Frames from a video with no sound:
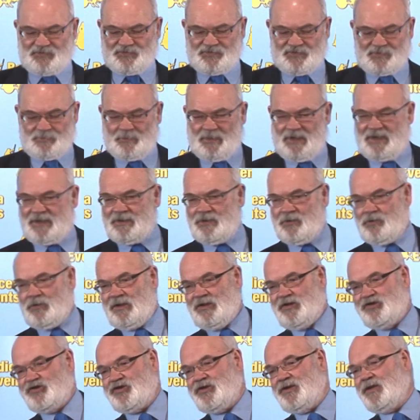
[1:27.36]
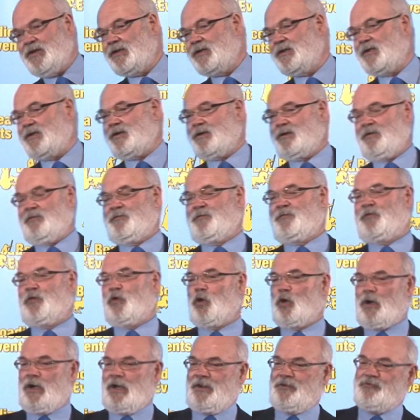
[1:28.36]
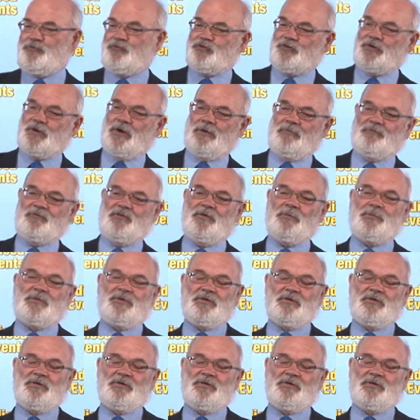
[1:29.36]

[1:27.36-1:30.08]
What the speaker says: to my knowledge, lists 400 of them.